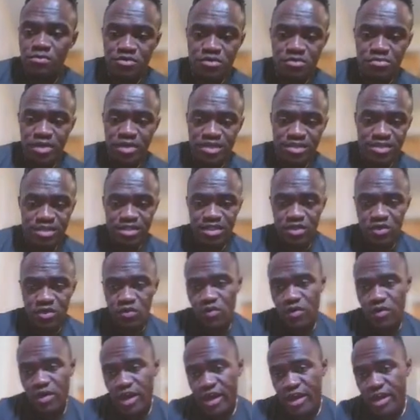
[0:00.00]
to basically
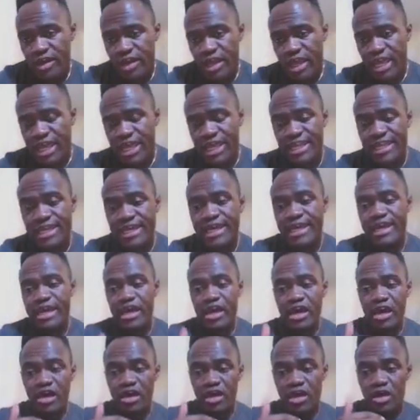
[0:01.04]
go ahead and
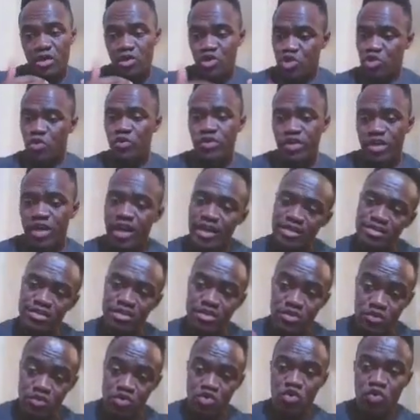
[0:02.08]
show you guys
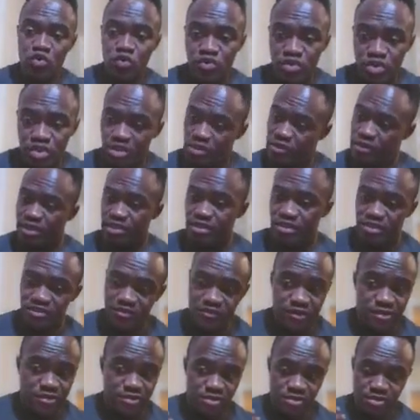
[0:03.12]
little tools and tricks as
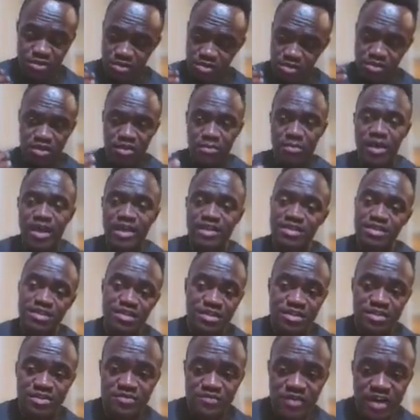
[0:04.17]
far as the
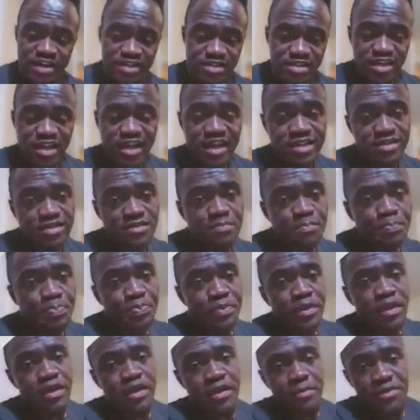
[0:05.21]
amazingness of RIZN has.
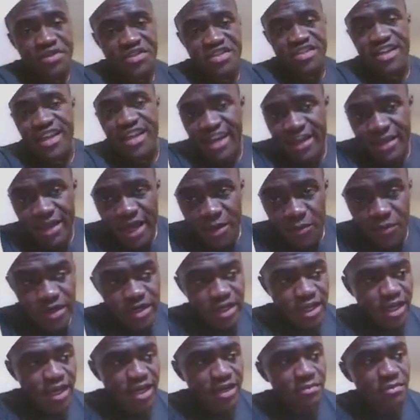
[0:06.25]
But today I want to
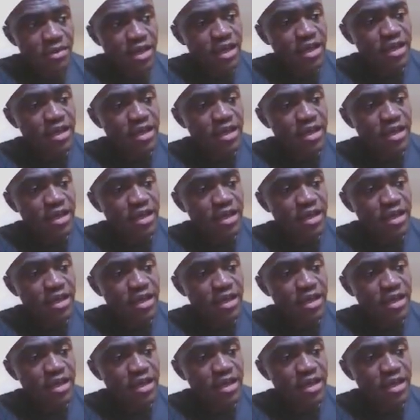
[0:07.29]
kind of make